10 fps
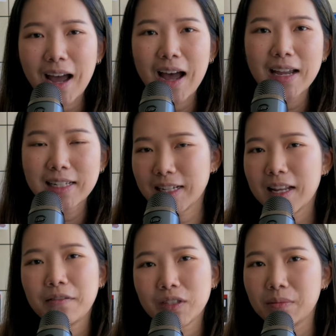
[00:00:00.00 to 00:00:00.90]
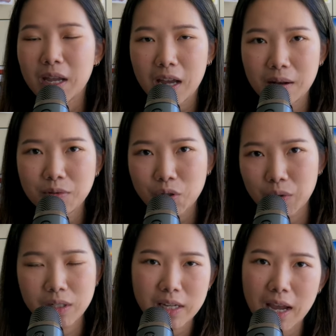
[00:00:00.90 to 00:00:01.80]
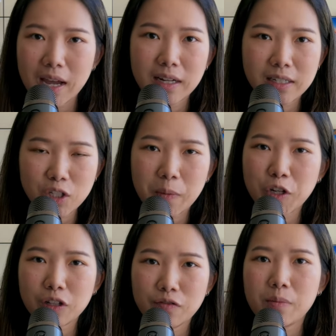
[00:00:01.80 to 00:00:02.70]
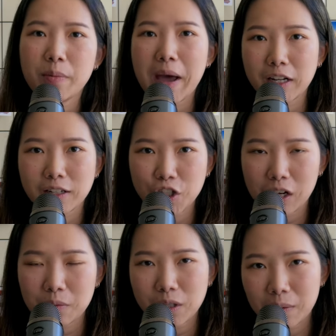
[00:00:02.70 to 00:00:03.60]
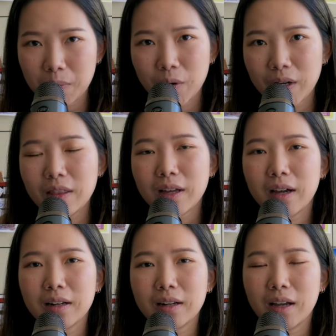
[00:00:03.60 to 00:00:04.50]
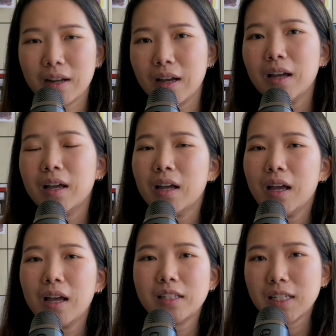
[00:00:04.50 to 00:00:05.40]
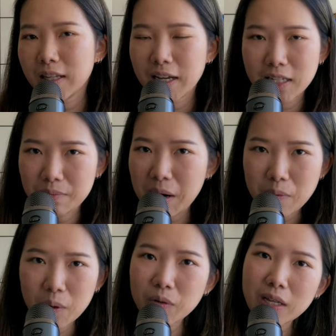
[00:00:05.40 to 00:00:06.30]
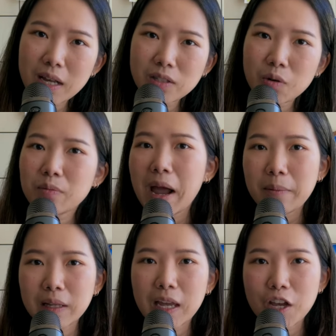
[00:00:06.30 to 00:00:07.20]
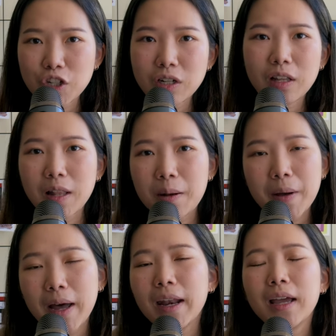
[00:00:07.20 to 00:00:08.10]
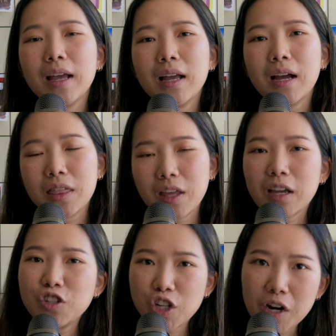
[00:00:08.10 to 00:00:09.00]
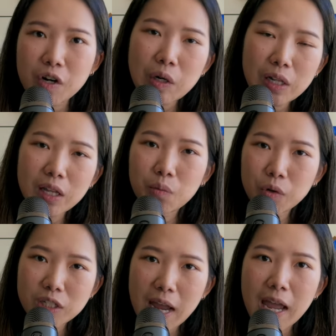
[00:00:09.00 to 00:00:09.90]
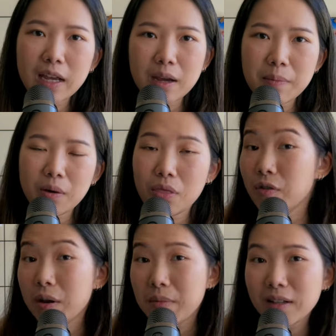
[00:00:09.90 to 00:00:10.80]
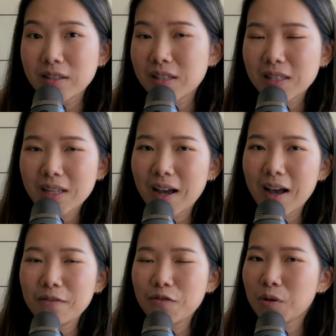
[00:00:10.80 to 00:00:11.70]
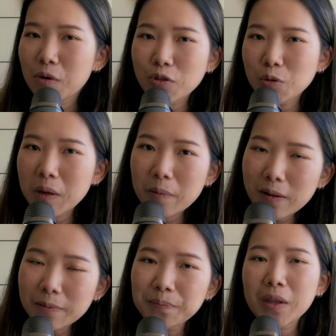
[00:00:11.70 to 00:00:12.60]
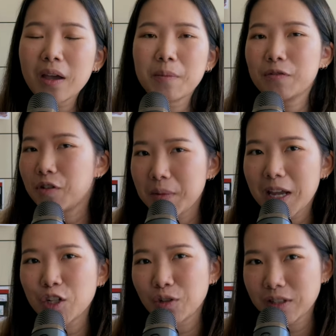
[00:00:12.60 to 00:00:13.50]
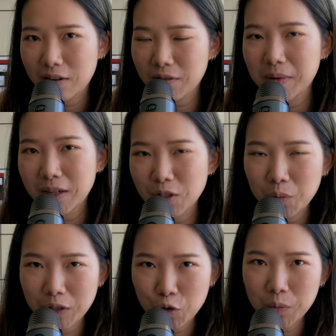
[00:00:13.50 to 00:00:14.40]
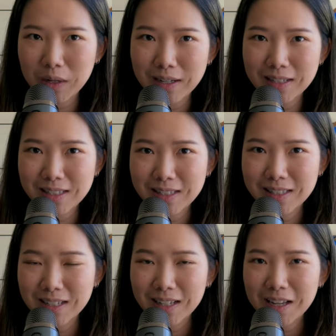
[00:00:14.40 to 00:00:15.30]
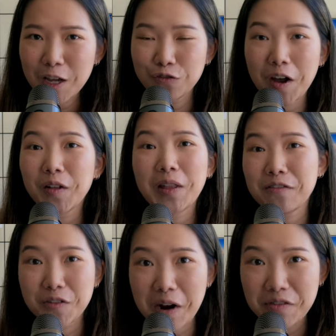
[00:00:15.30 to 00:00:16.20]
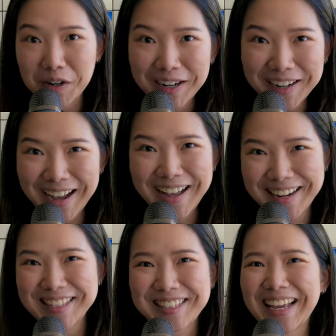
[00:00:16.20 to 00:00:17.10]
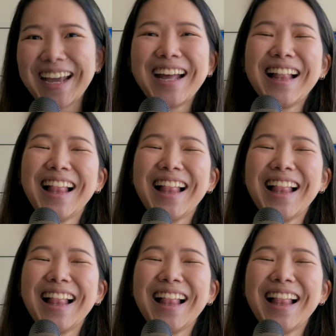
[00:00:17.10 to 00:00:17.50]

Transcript: I did have some hiccups towards the end, especially from a medical checkup standpoint, that kind of delayed my process or my application a little bit. I think in general, it would take about three months for most people, but for me it took seven months, which was which felt like forever honestly.